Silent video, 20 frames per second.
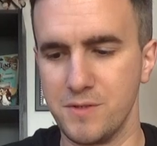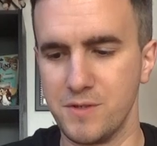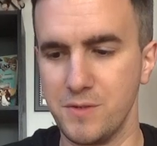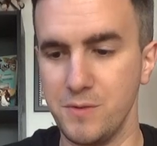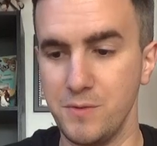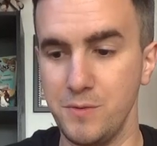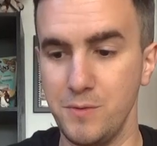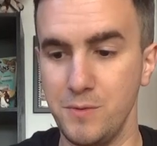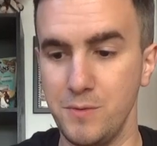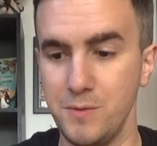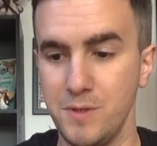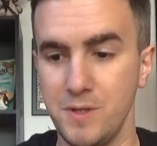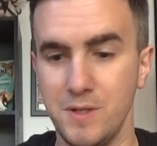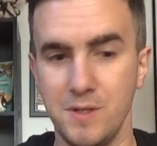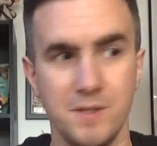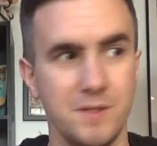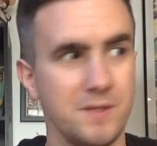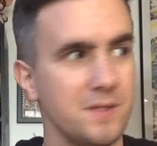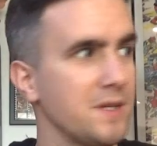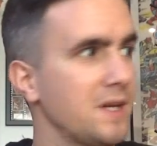to
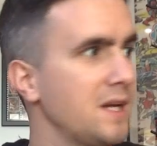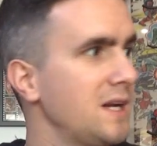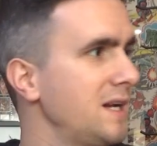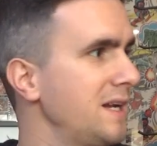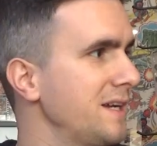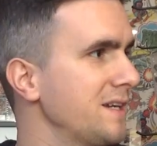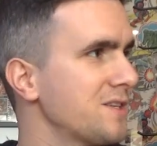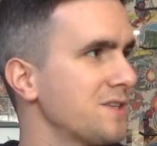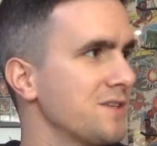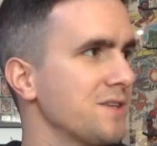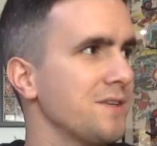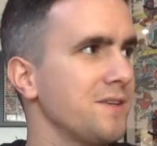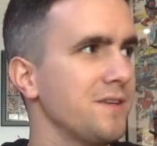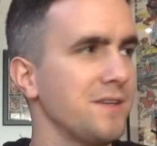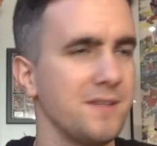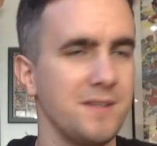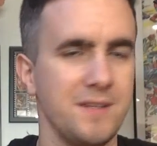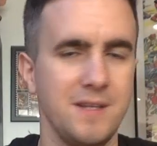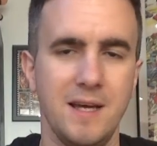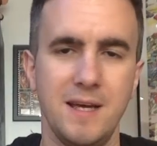the collection
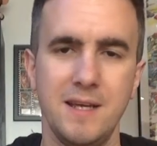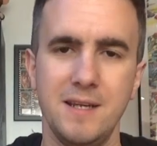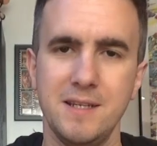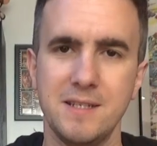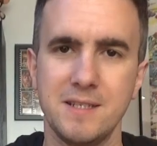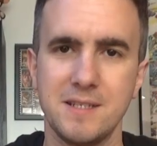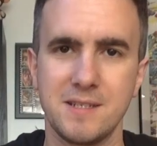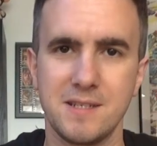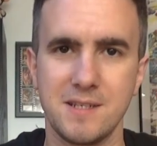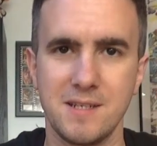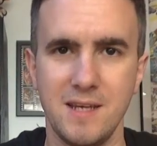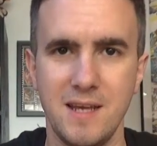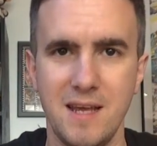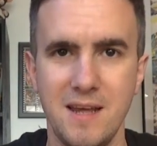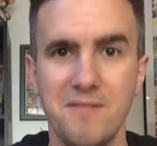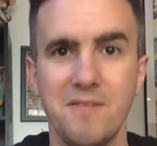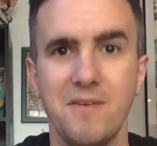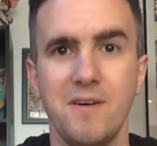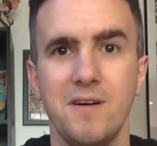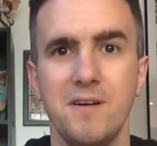that is
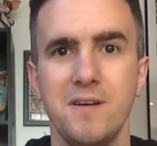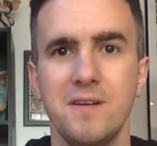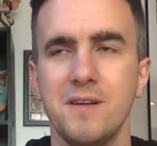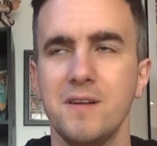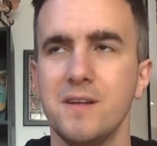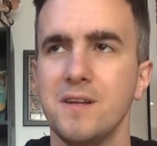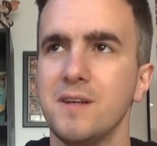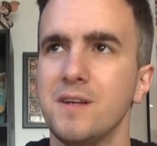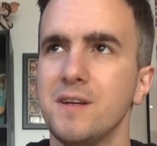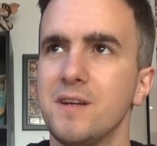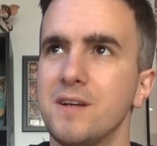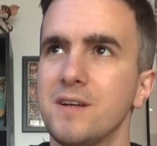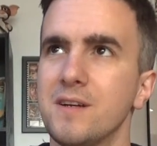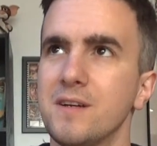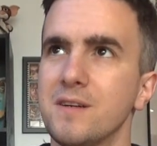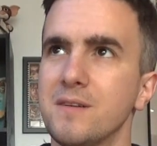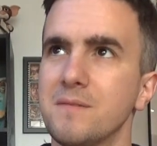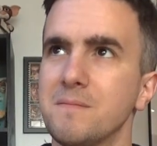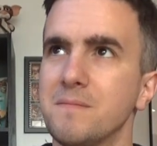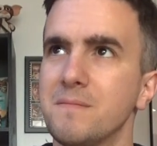ever
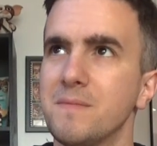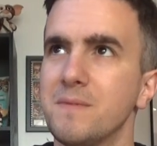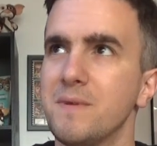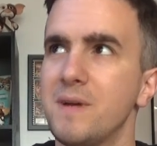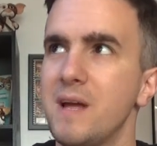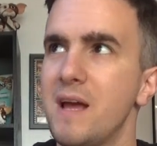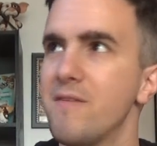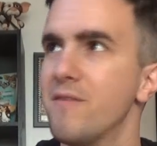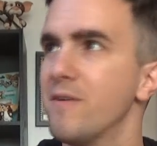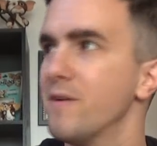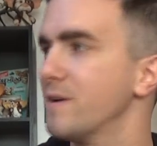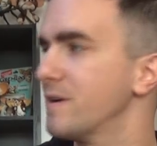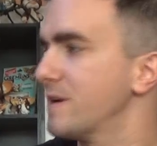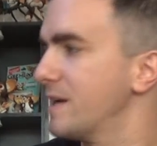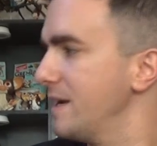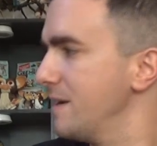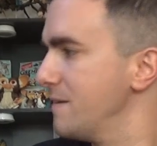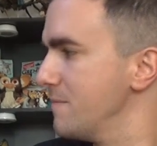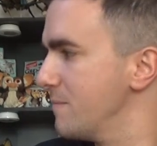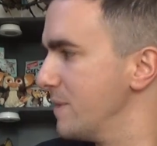
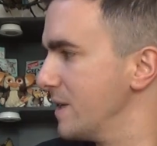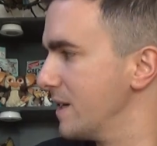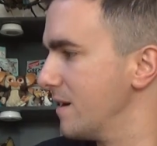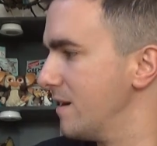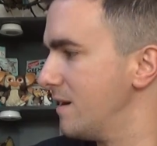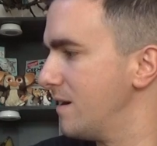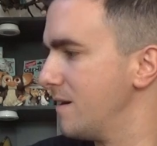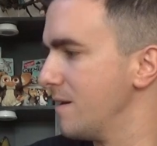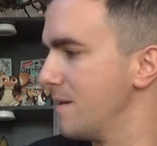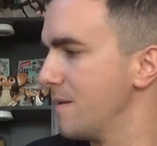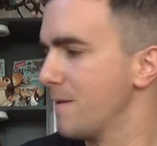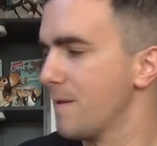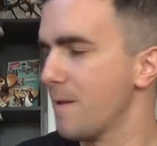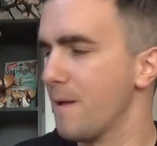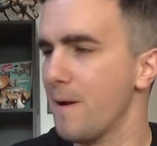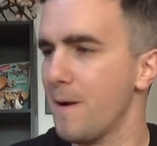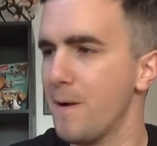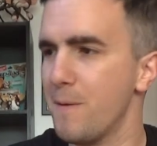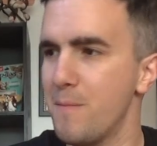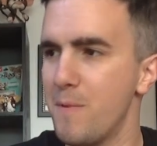getting bigger.
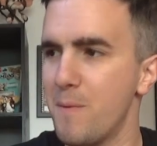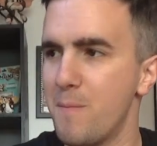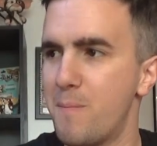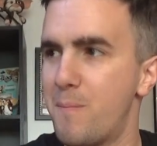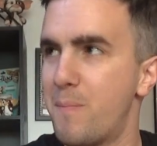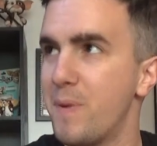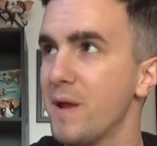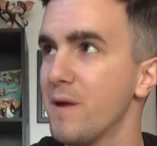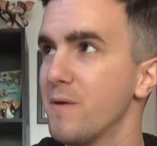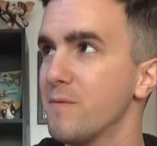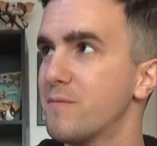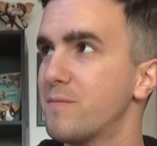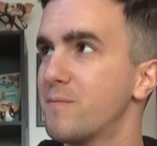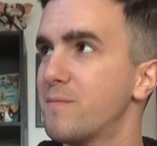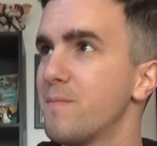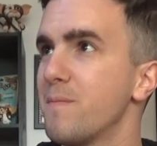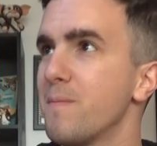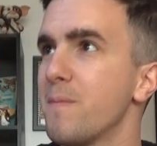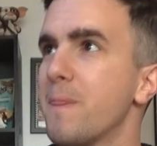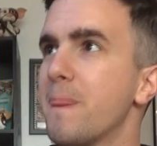A bit of
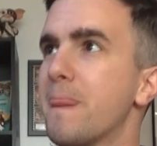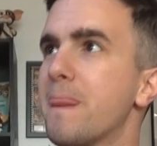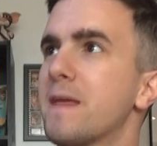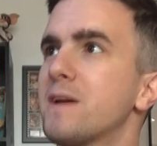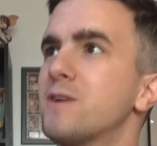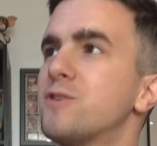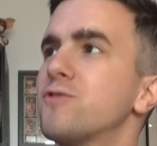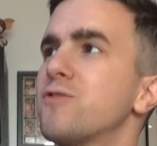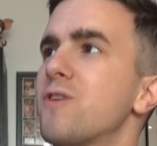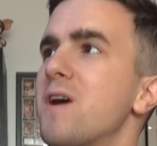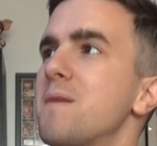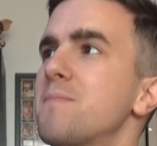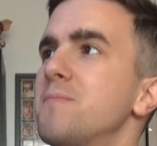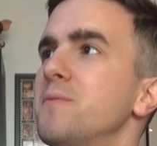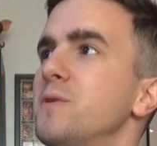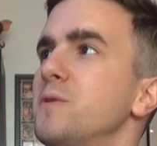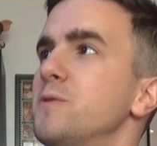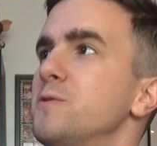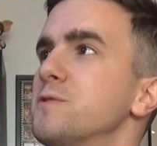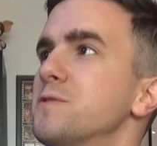crap
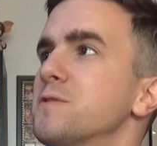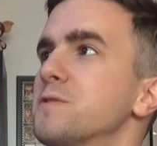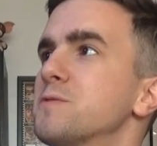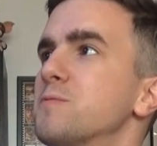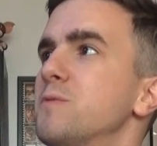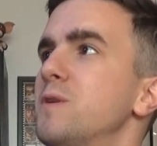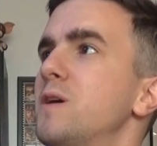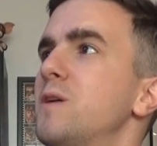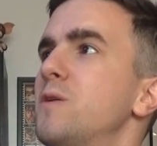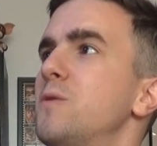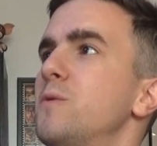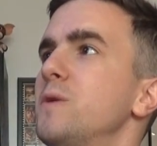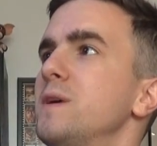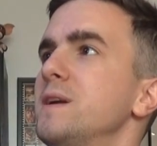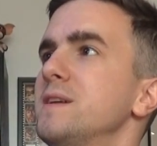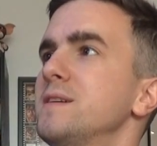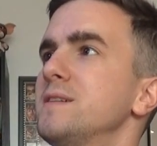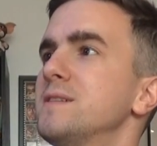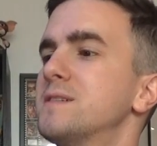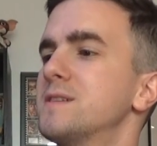news as well
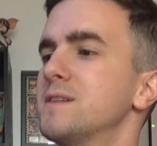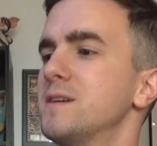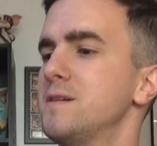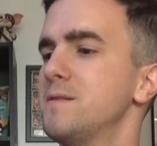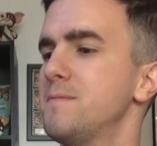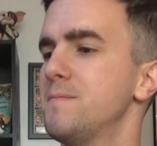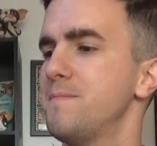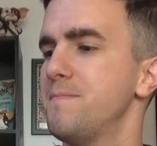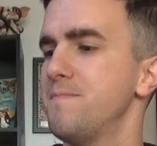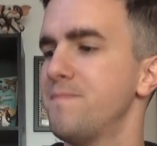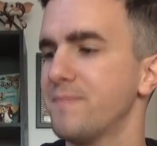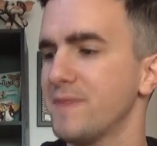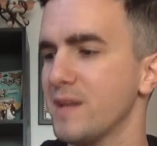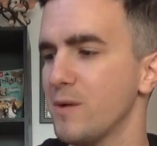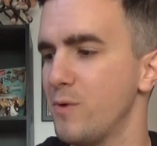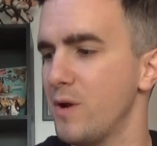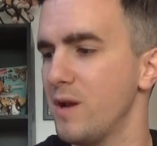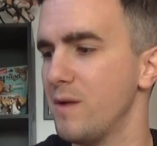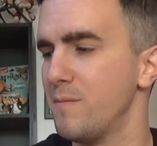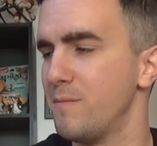is
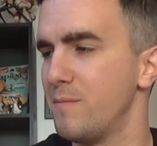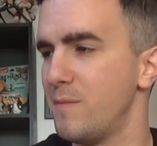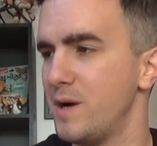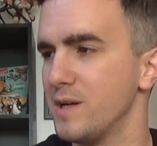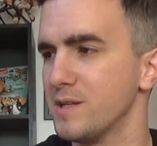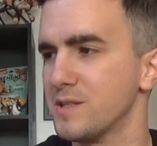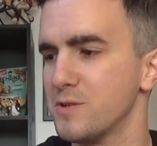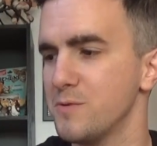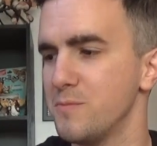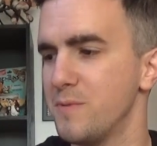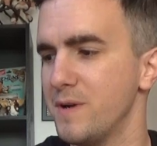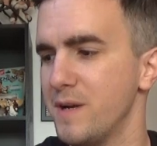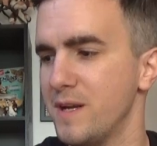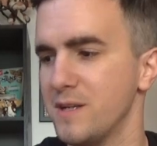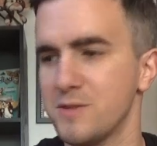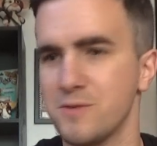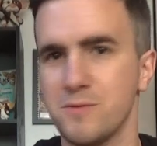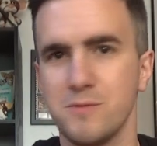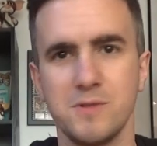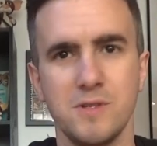one of my
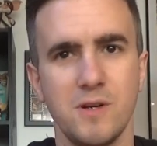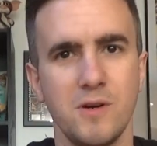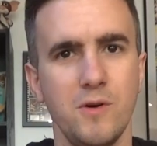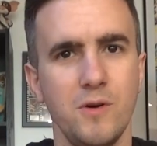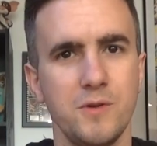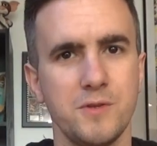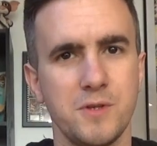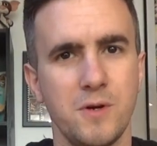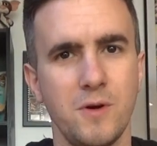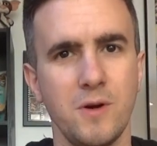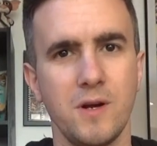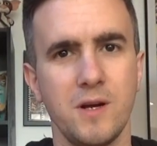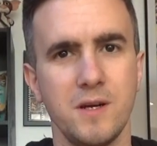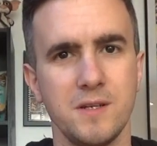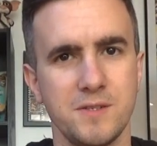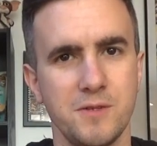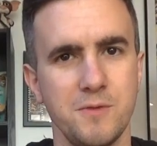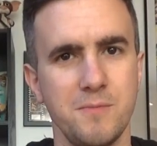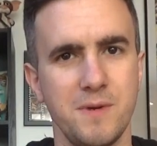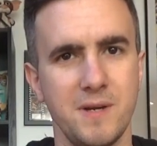Supernaturals. I've got a Tonka
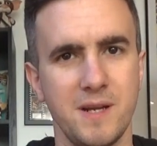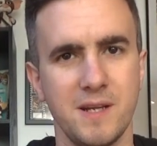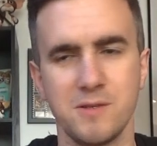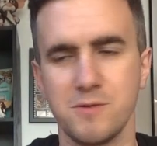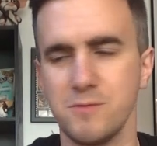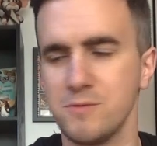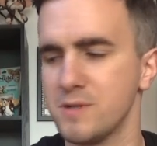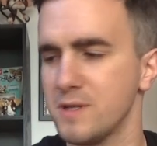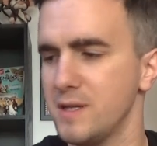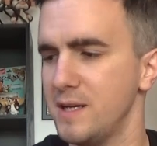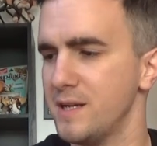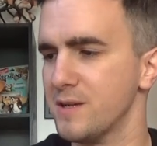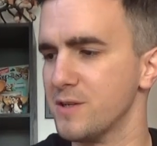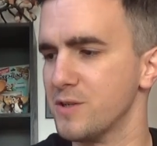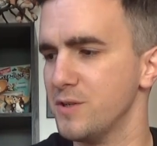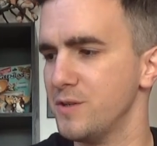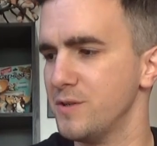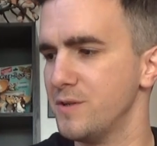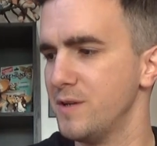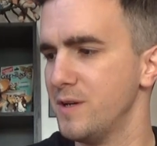Supernaturals
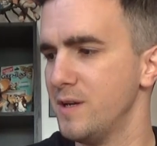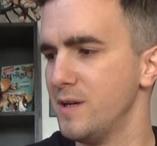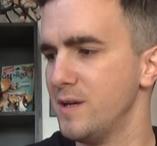collection.